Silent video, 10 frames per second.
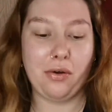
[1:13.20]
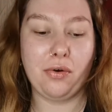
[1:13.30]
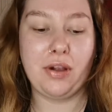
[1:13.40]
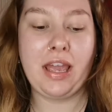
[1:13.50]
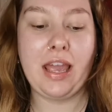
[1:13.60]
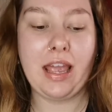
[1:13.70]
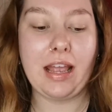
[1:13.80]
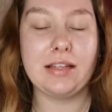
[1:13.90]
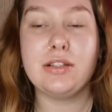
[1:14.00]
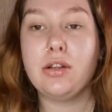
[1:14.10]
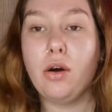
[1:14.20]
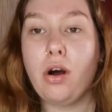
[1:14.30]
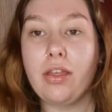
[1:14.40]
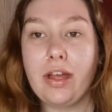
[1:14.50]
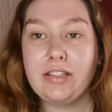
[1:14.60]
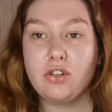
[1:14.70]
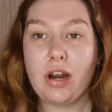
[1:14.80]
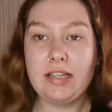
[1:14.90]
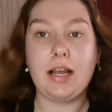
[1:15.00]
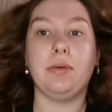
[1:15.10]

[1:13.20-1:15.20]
Okay, so that's dried